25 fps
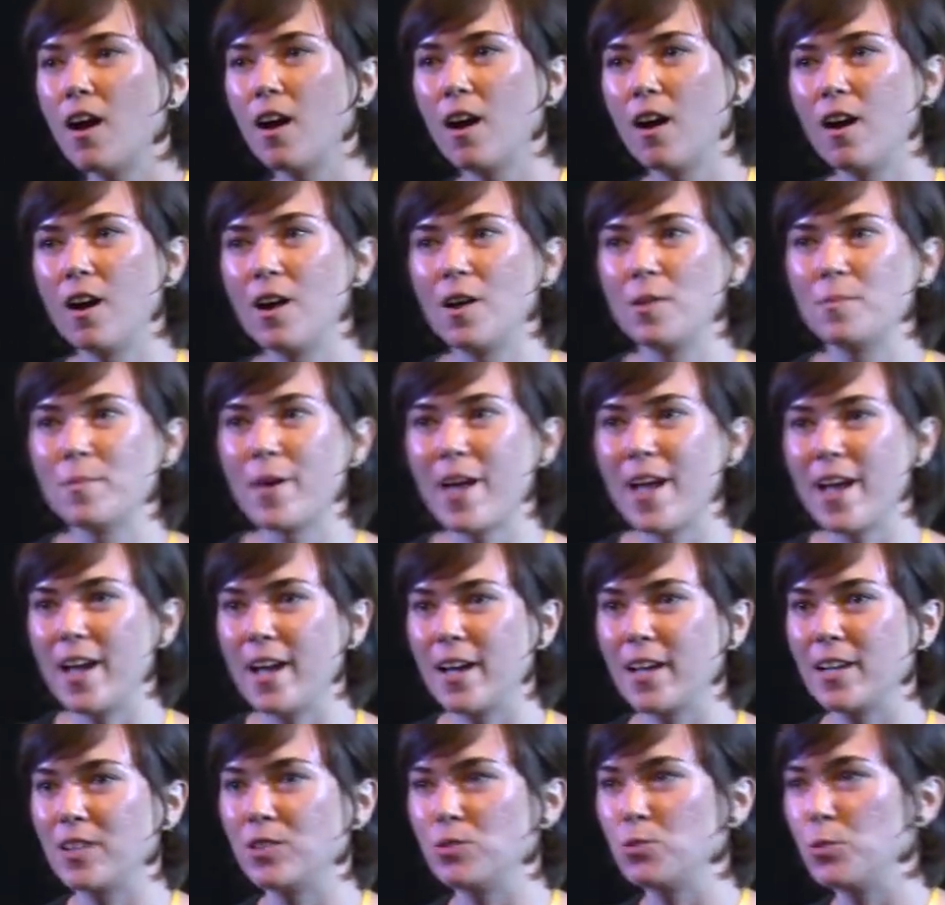
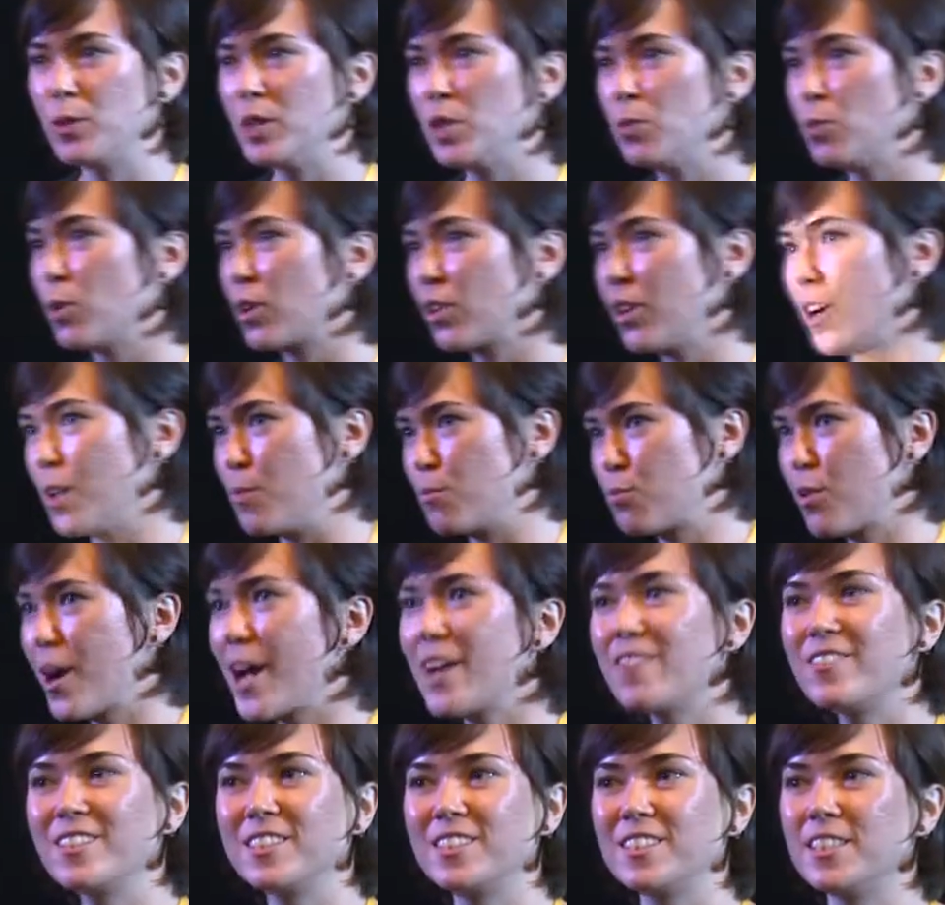And we work on
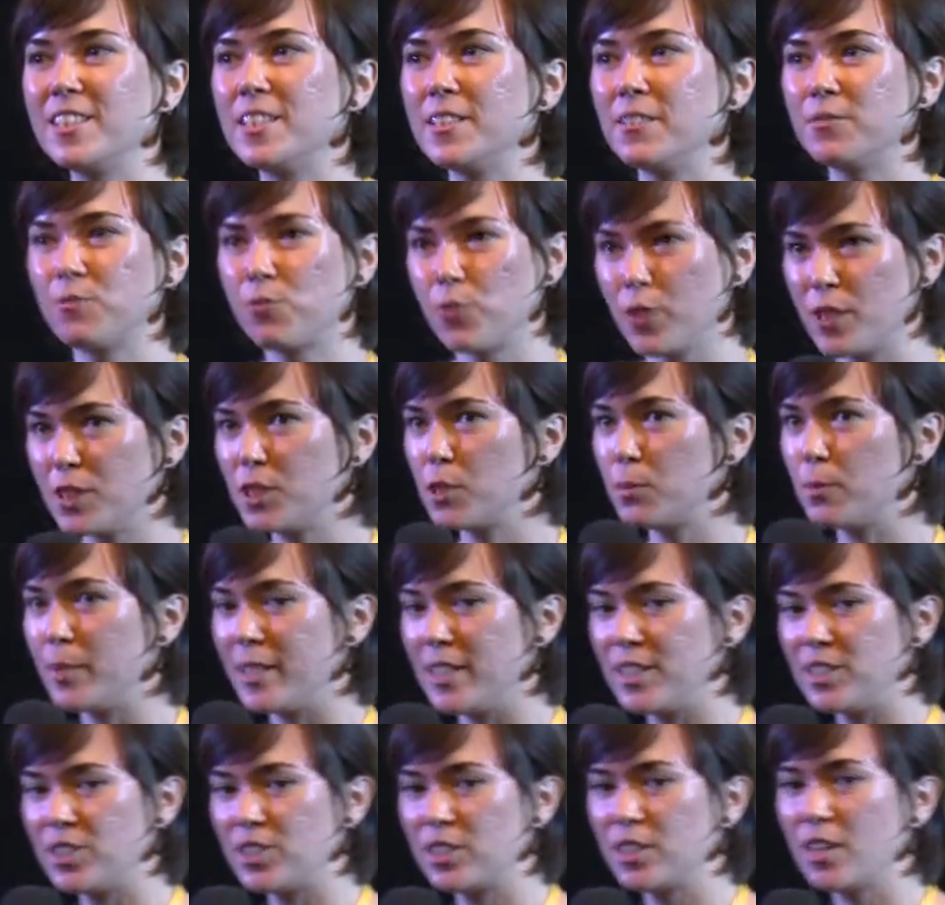privacy, free
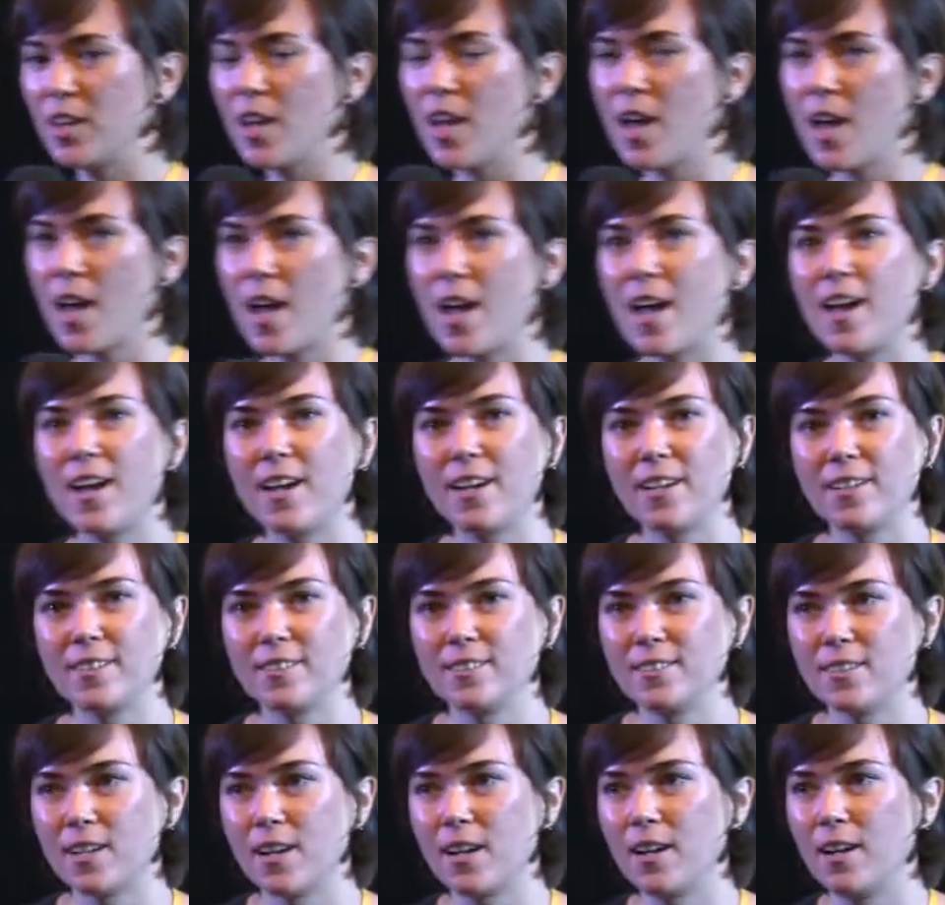speech,
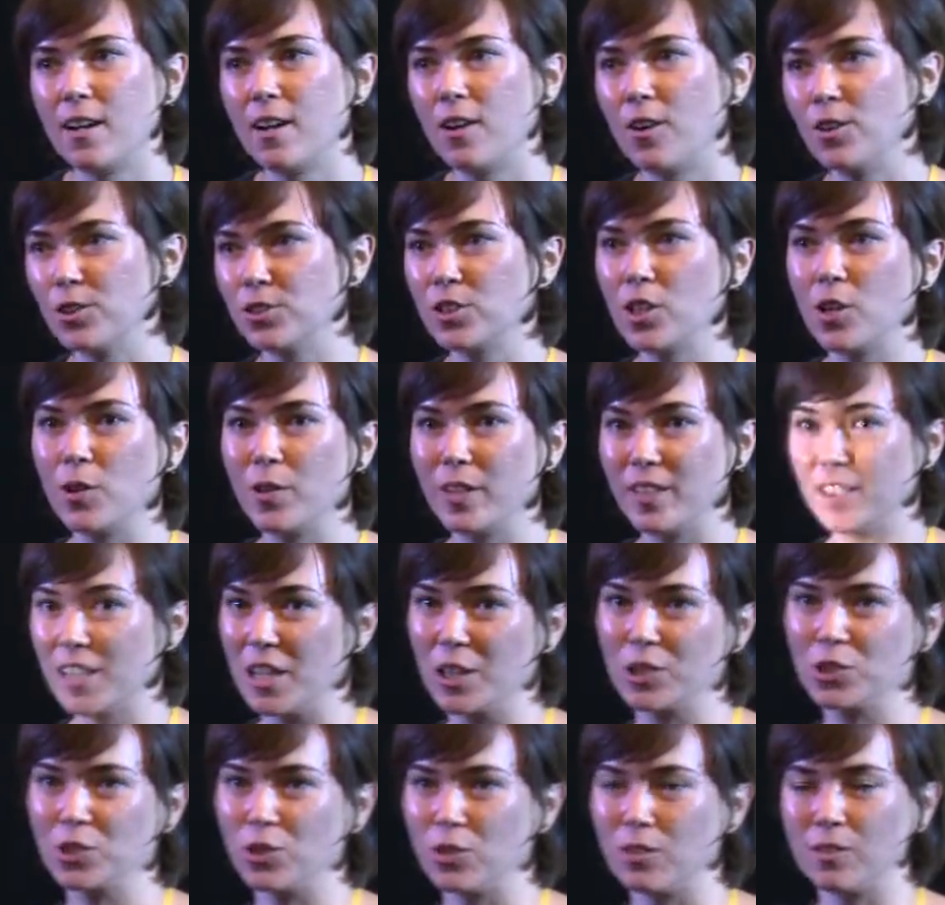and also
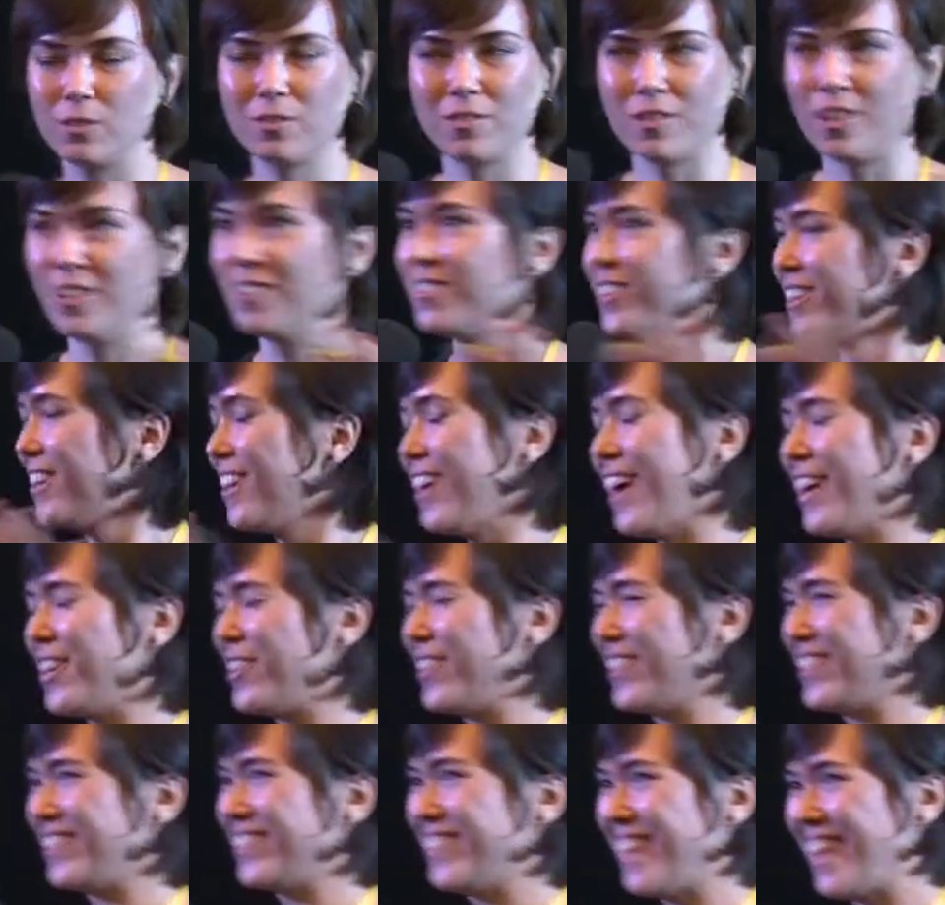intellectual, well, I don't
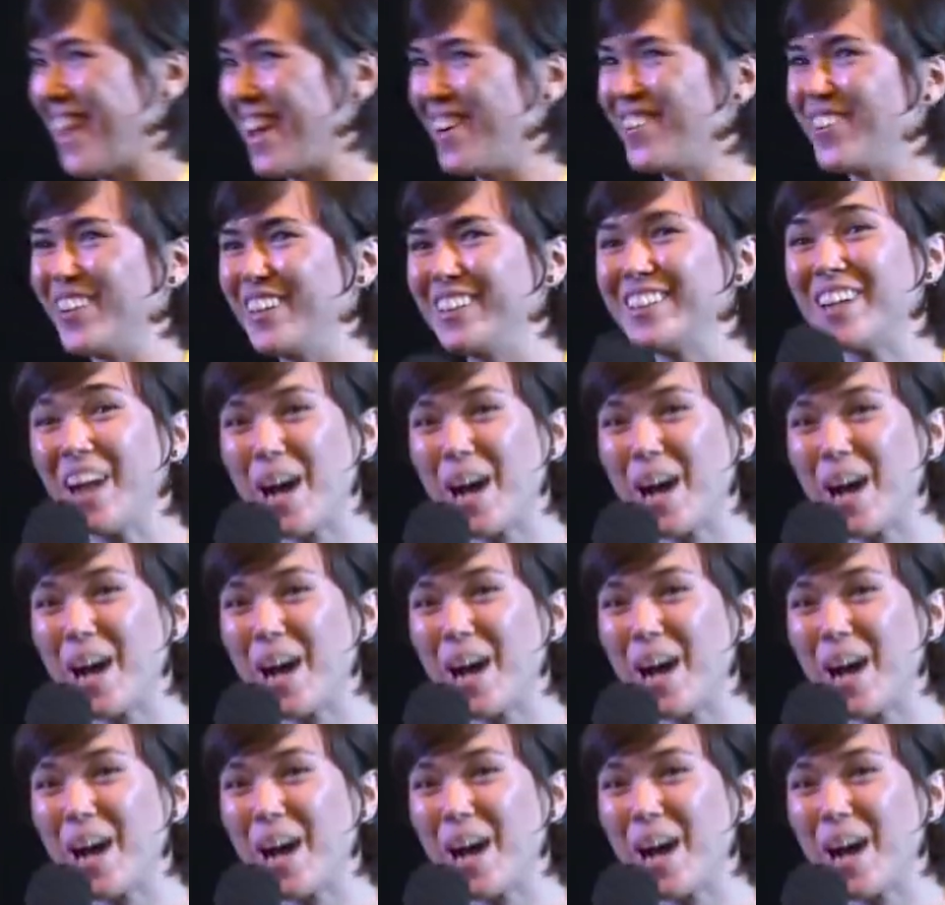want to say that word,